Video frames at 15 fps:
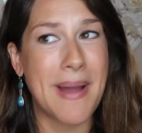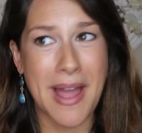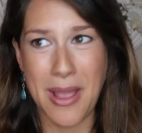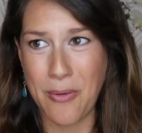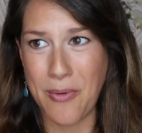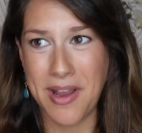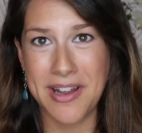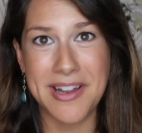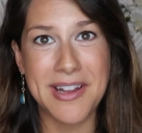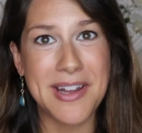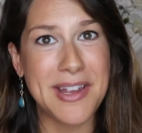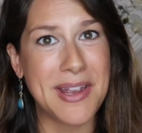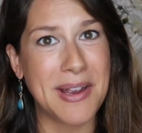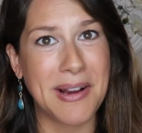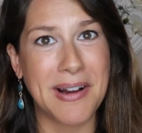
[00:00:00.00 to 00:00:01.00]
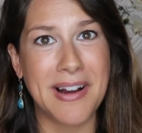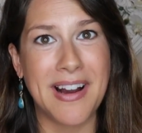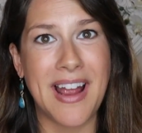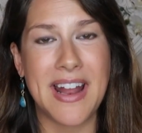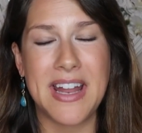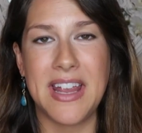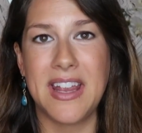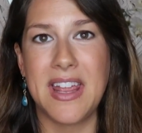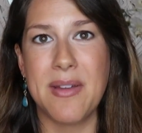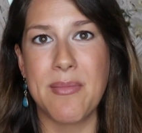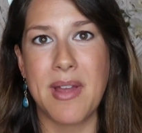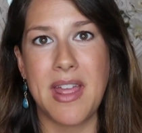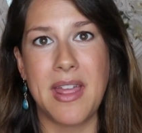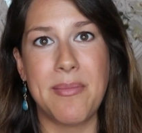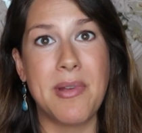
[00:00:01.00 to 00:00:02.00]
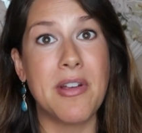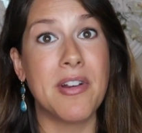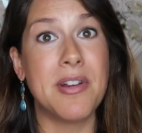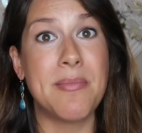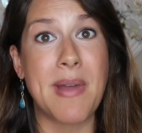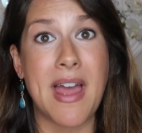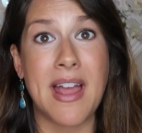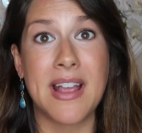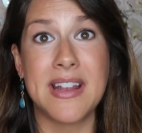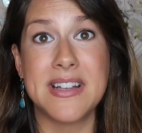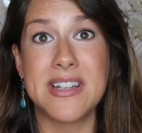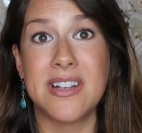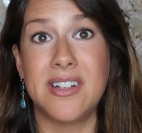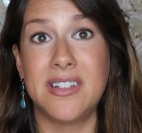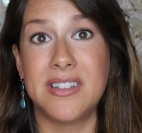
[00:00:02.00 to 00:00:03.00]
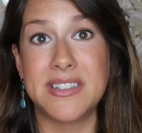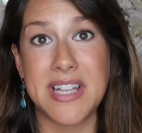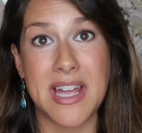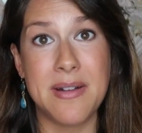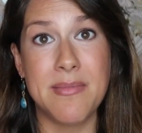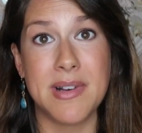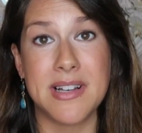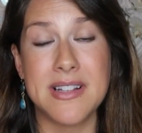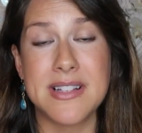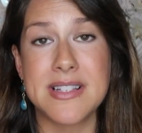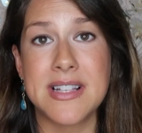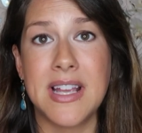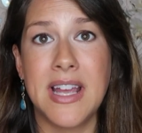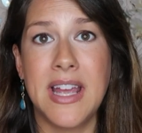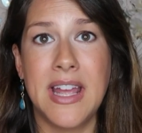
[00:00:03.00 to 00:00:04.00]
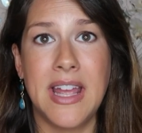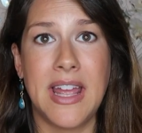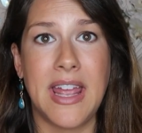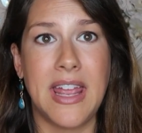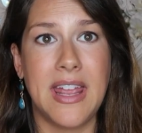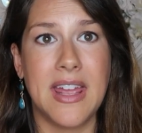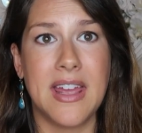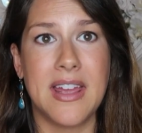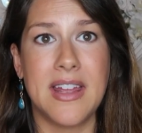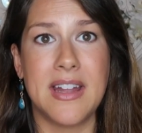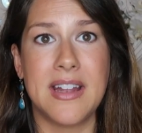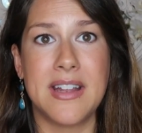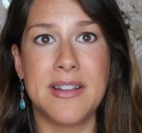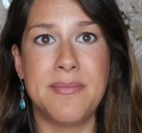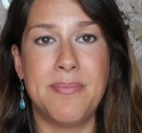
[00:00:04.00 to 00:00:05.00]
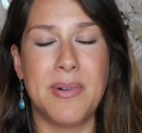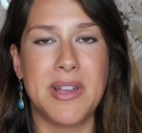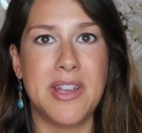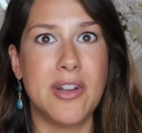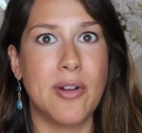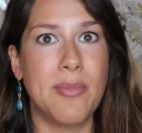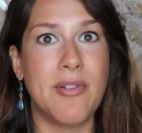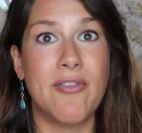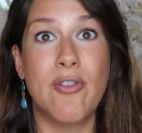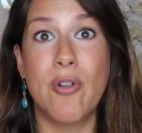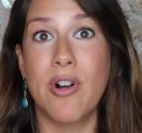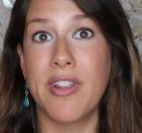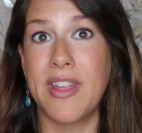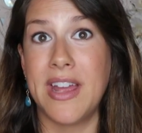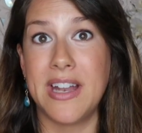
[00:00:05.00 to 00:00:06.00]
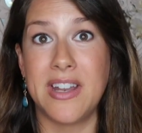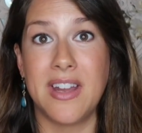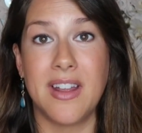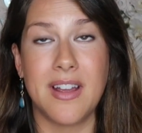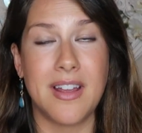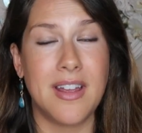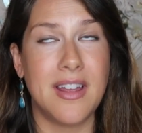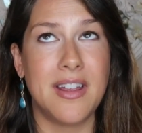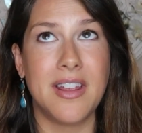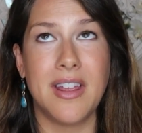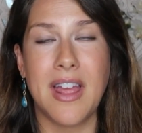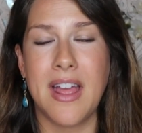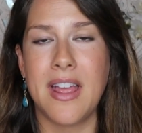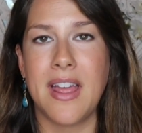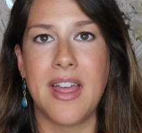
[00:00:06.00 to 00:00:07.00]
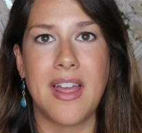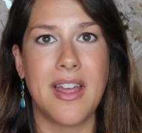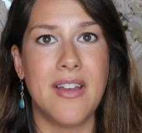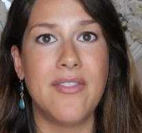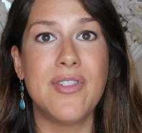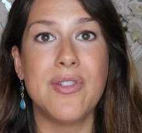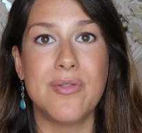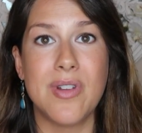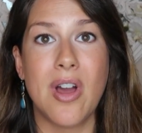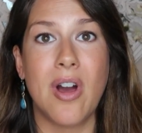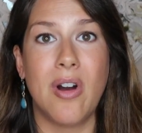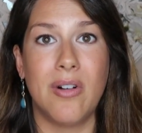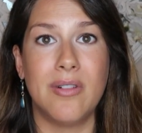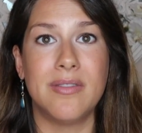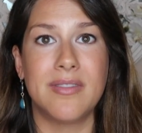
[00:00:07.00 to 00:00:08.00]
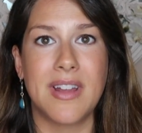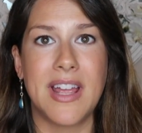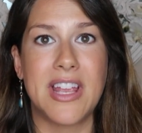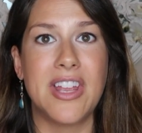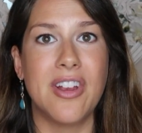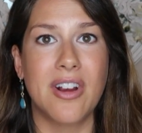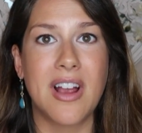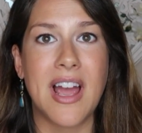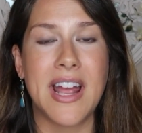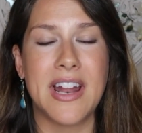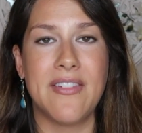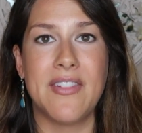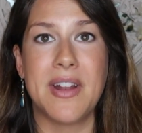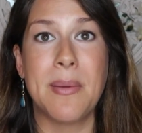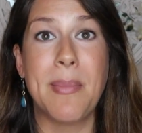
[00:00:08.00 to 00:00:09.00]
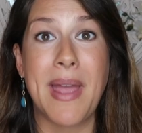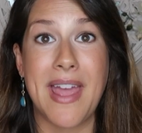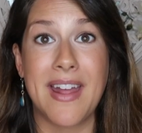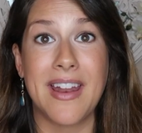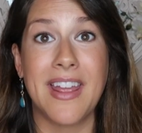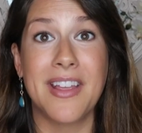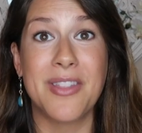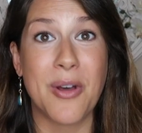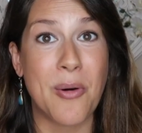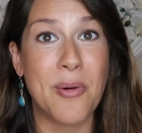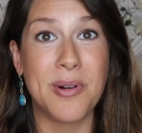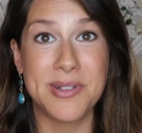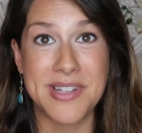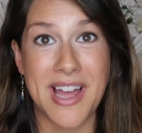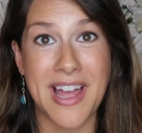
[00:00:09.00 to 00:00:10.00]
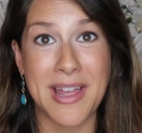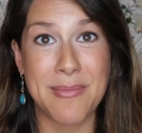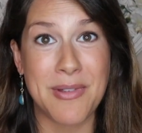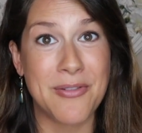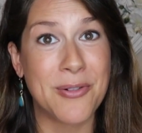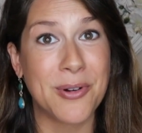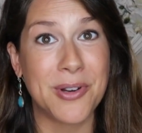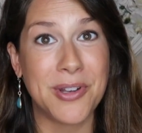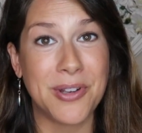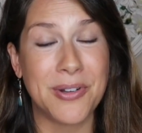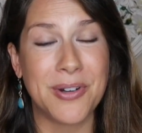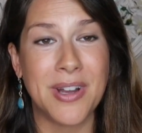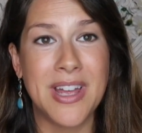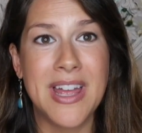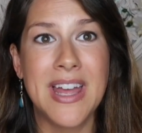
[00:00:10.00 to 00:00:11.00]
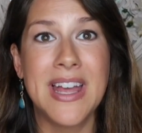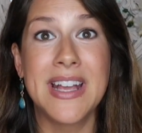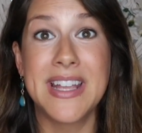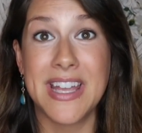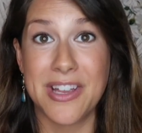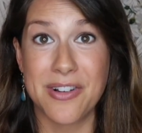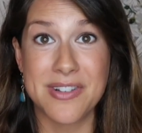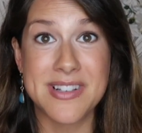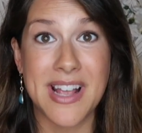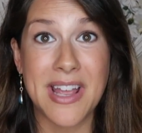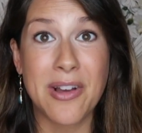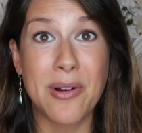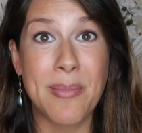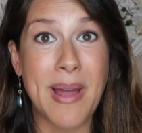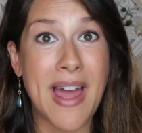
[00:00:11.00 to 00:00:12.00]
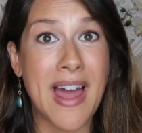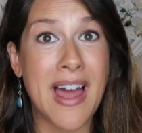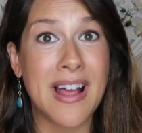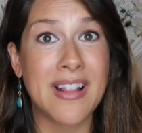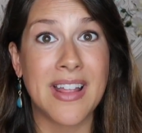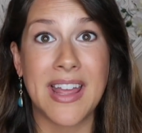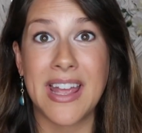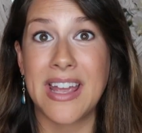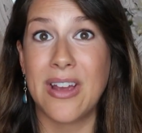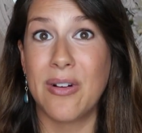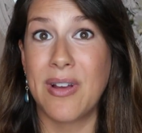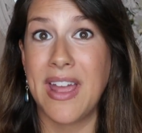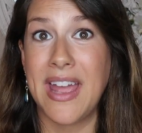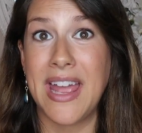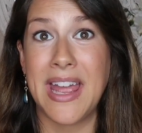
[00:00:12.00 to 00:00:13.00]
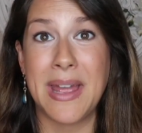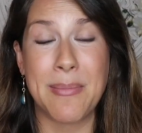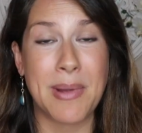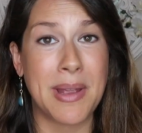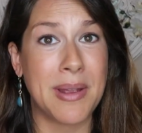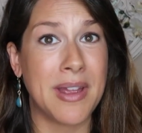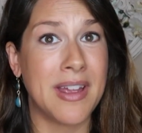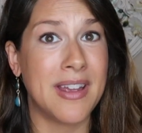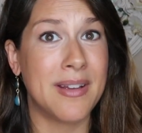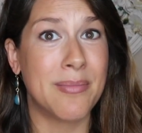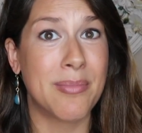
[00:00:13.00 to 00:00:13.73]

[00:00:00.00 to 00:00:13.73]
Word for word: I waited a year I didn't get my period back until 10 months and but you know before then if you know like you're kind of in a panic the whole time before you get your cycle back like okay am I